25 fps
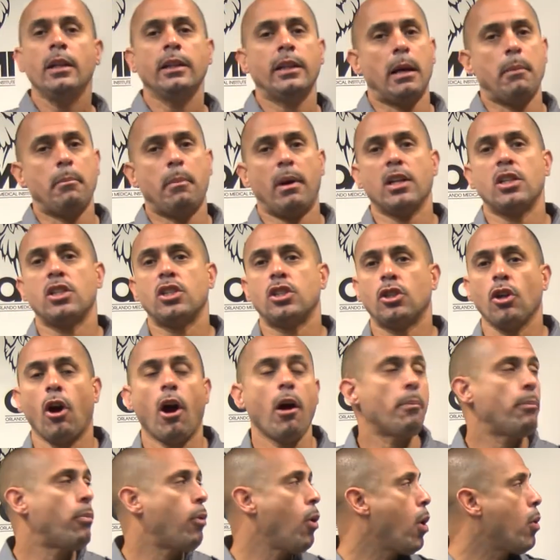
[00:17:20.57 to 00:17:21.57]
then my
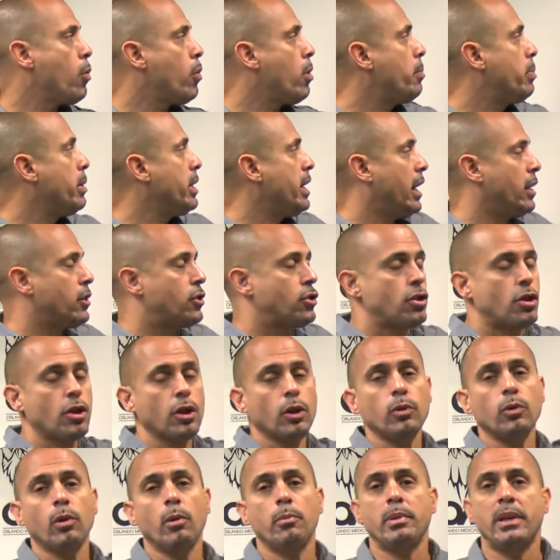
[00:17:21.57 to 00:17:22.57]
start point will be at 2,
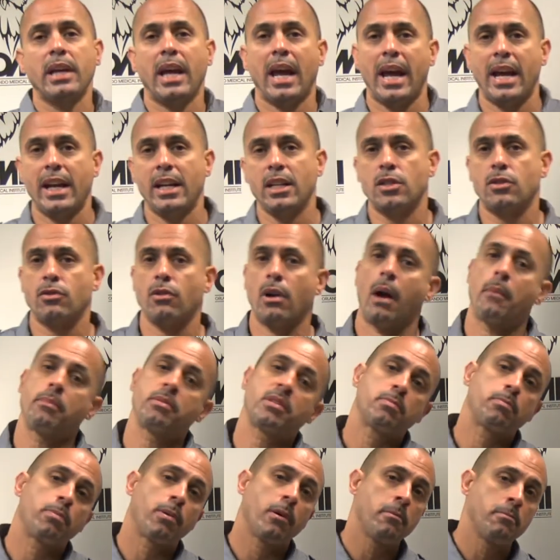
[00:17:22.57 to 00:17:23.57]
will be 8
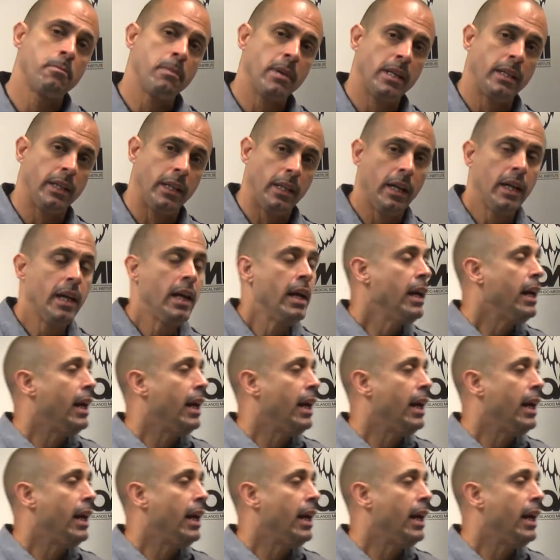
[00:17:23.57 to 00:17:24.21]
drops per minute.